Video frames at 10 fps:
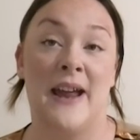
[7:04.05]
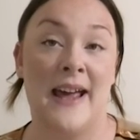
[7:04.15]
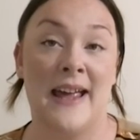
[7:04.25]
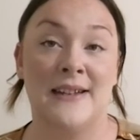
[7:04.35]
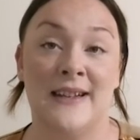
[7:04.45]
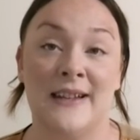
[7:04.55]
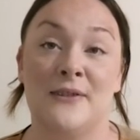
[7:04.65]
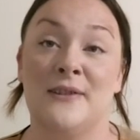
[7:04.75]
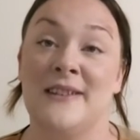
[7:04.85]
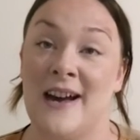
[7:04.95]
neck and
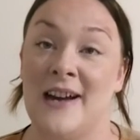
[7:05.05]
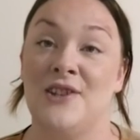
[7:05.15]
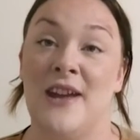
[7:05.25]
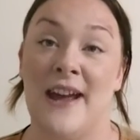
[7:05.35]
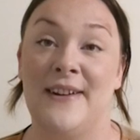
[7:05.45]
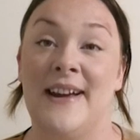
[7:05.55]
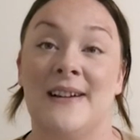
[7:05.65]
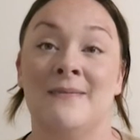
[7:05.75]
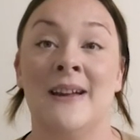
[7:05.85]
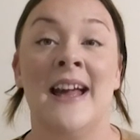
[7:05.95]
décolletage
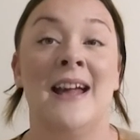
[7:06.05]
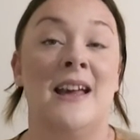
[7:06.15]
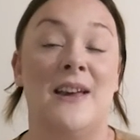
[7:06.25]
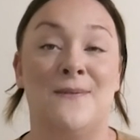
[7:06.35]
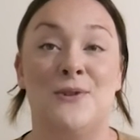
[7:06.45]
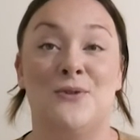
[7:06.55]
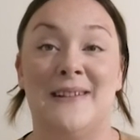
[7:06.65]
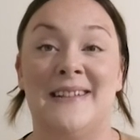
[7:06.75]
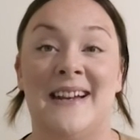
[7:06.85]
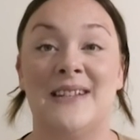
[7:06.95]
area. If you
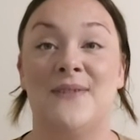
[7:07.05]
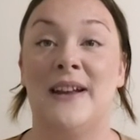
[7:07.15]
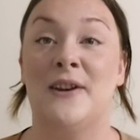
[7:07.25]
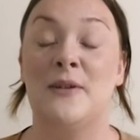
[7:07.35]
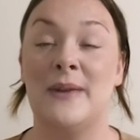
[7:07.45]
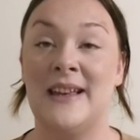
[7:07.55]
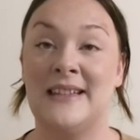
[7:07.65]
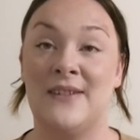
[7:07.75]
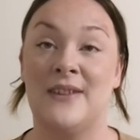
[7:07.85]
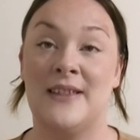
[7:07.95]
enjoyed today's video,
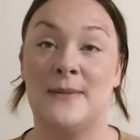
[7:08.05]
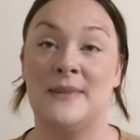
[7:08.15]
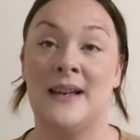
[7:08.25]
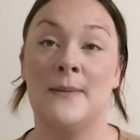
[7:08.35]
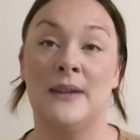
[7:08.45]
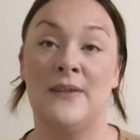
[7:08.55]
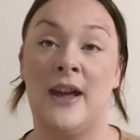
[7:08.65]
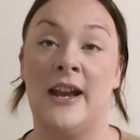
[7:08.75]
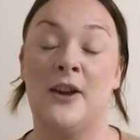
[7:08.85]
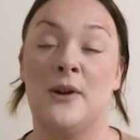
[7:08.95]
please give it a thumbs up,
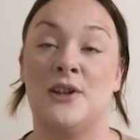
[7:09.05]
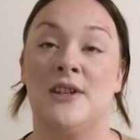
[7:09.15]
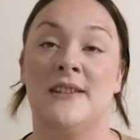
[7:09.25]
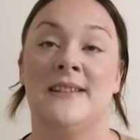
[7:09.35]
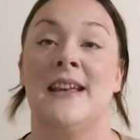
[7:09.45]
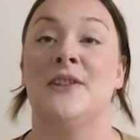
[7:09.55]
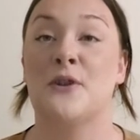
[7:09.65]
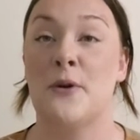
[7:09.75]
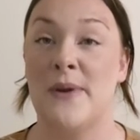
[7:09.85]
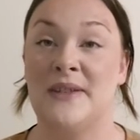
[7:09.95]
leave any questions in
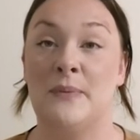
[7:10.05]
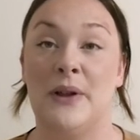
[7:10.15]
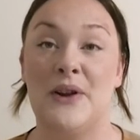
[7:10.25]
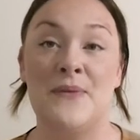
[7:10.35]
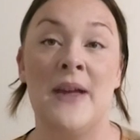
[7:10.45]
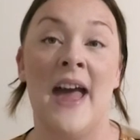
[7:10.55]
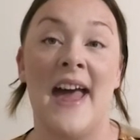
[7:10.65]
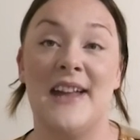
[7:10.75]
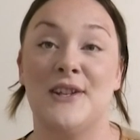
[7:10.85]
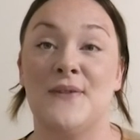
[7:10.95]
the comments below,
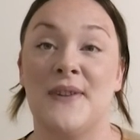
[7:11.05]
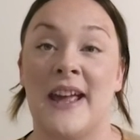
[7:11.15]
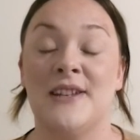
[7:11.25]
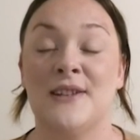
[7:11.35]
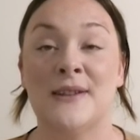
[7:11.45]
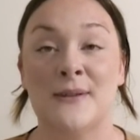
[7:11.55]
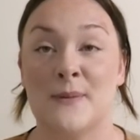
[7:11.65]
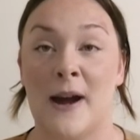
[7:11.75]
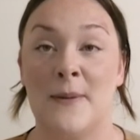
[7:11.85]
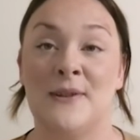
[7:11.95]
and don't forget to
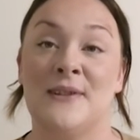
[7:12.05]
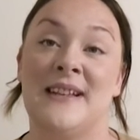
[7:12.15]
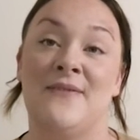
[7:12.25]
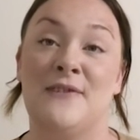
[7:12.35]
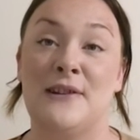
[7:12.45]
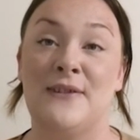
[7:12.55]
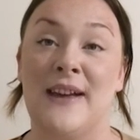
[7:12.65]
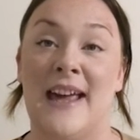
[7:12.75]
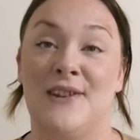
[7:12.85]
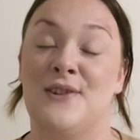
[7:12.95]
subscribe to receive
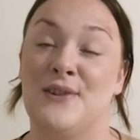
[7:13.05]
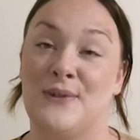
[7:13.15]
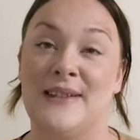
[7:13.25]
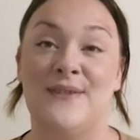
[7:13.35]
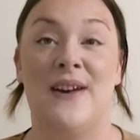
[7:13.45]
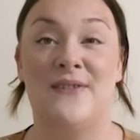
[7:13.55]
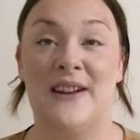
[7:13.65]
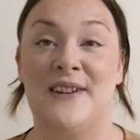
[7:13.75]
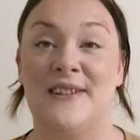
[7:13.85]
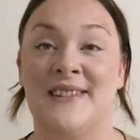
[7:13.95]
notification on the rest of our
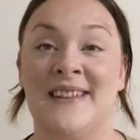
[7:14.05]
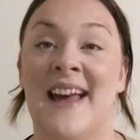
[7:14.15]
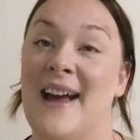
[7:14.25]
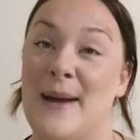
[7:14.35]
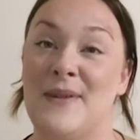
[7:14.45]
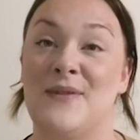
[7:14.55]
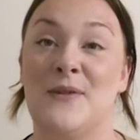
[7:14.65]
videos. Happy